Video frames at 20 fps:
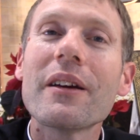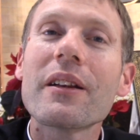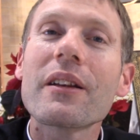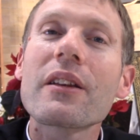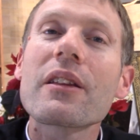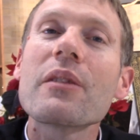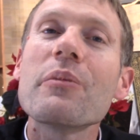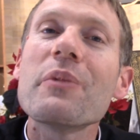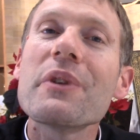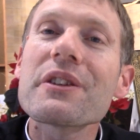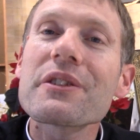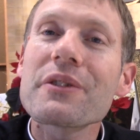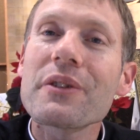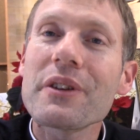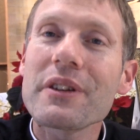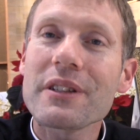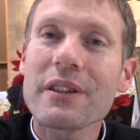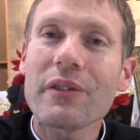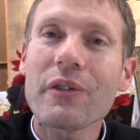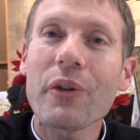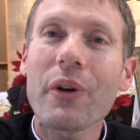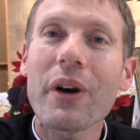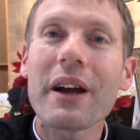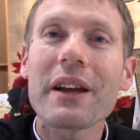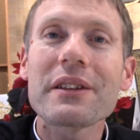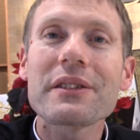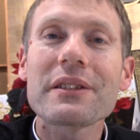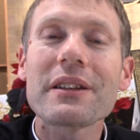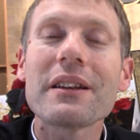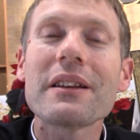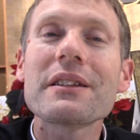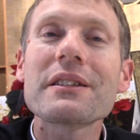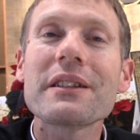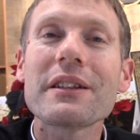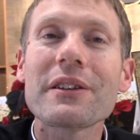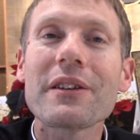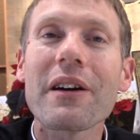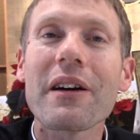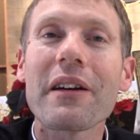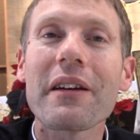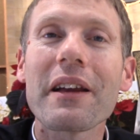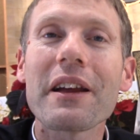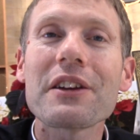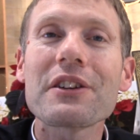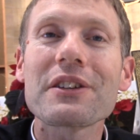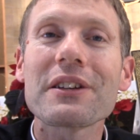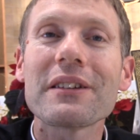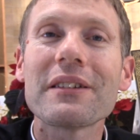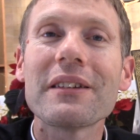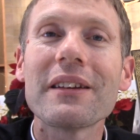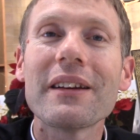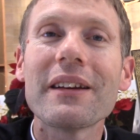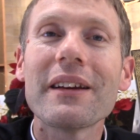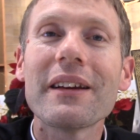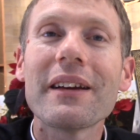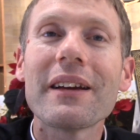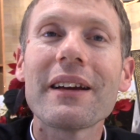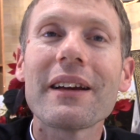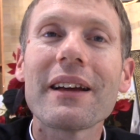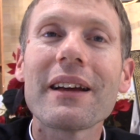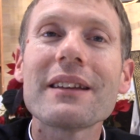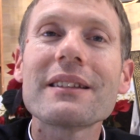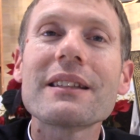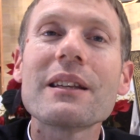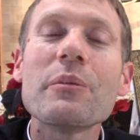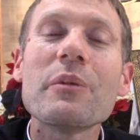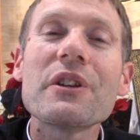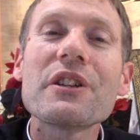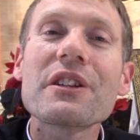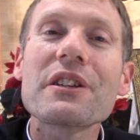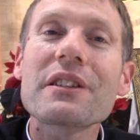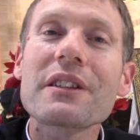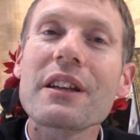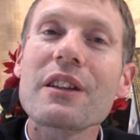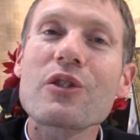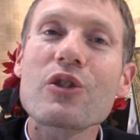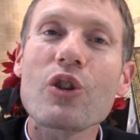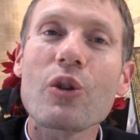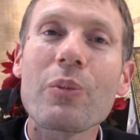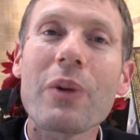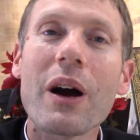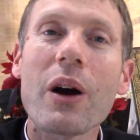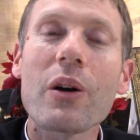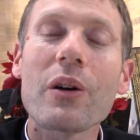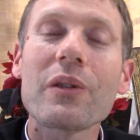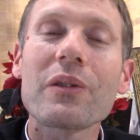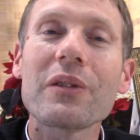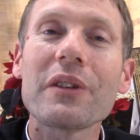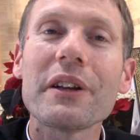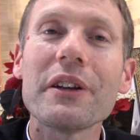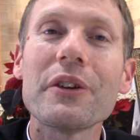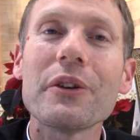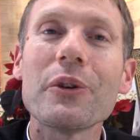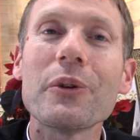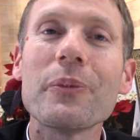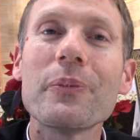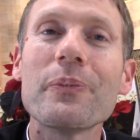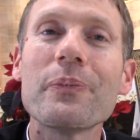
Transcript: the mysteries of Christ and His incarnation, as images can so powerfully do.